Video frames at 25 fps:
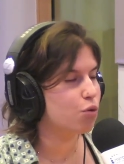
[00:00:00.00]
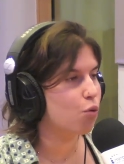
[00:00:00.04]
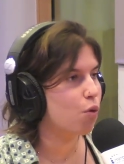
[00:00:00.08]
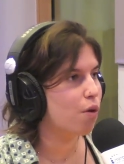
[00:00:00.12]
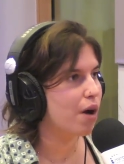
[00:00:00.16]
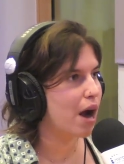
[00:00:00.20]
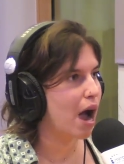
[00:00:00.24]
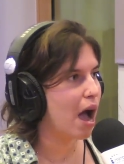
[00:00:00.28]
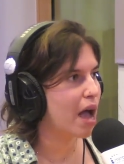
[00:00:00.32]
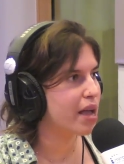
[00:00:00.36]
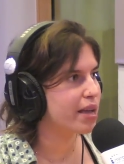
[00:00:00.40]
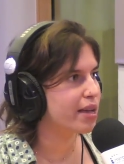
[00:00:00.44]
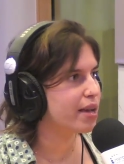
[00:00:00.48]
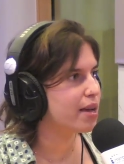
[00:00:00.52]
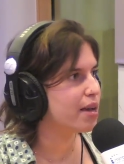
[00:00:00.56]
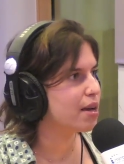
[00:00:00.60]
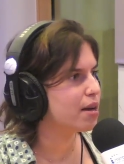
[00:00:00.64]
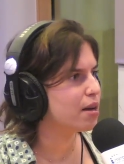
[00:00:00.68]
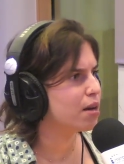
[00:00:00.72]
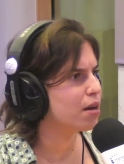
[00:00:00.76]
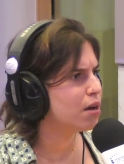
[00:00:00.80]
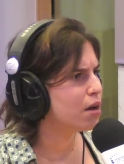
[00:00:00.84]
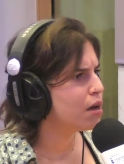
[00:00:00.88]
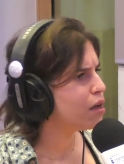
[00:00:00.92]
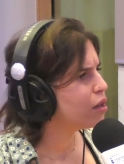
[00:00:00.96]
or I
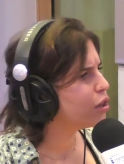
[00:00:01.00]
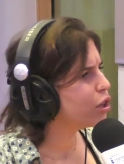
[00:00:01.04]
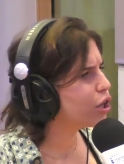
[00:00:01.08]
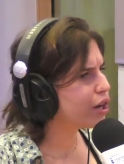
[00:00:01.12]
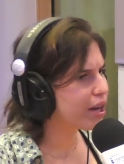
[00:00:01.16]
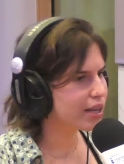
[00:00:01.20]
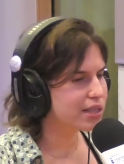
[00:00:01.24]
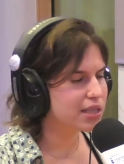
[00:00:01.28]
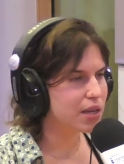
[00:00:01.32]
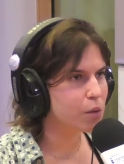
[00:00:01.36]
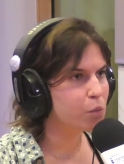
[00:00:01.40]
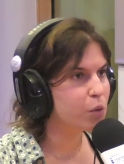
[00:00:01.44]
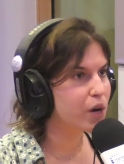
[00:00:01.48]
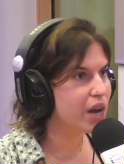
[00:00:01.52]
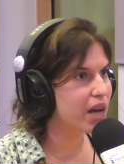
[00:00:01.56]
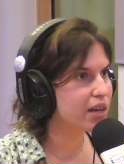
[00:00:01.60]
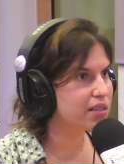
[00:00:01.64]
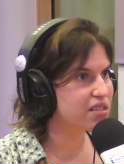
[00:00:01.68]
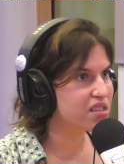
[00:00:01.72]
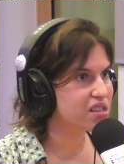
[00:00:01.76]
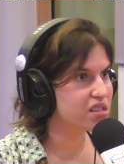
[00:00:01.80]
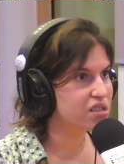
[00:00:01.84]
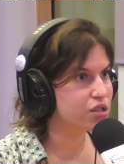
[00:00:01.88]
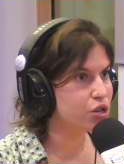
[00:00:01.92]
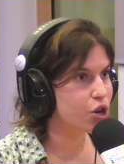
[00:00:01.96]
can look at someone
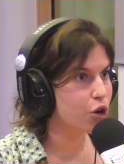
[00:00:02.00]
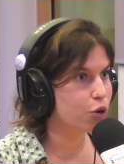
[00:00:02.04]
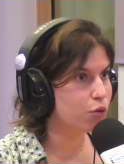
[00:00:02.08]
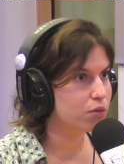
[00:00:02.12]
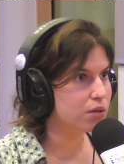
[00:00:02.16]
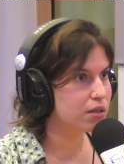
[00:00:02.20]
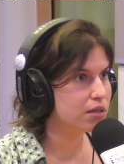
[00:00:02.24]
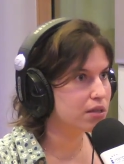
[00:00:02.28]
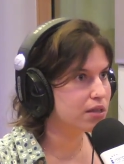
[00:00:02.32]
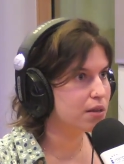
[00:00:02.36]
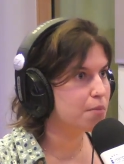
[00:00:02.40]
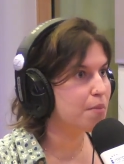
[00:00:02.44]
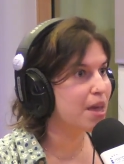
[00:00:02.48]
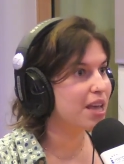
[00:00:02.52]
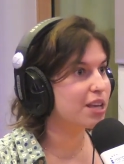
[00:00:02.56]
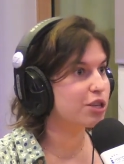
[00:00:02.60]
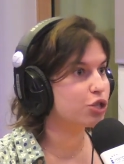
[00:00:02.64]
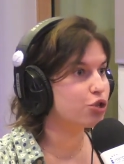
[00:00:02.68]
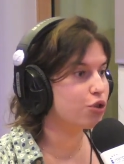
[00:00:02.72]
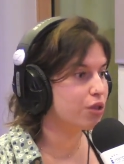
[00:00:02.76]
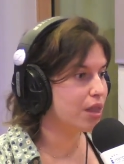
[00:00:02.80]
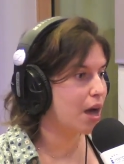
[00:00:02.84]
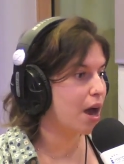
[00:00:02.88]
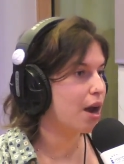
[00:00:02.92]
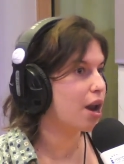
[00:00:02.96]
else's notes to make
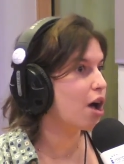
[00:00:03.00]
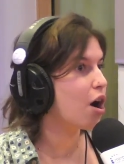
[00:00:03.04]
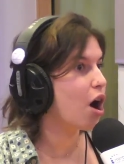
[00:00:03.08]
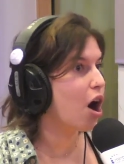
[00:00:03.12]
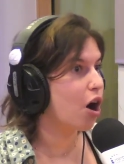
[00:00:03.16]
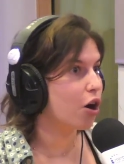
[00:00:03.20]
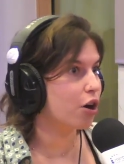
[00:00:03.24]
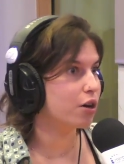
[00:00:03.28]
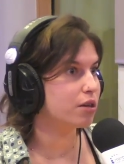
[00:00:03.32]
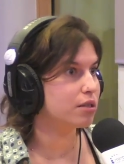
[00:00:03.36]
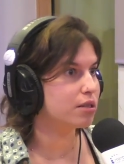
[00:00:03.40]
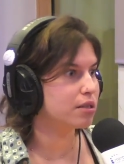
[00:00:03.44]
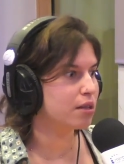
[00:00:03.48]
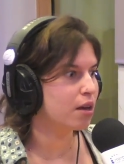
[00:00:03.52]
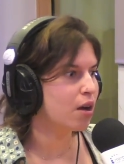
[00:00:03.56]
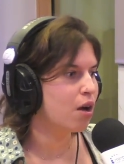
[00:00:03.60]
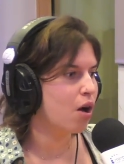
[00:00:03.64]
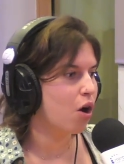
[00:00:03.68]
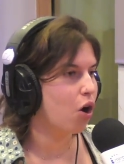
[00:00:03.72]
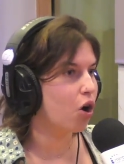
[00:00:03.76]
sure that ours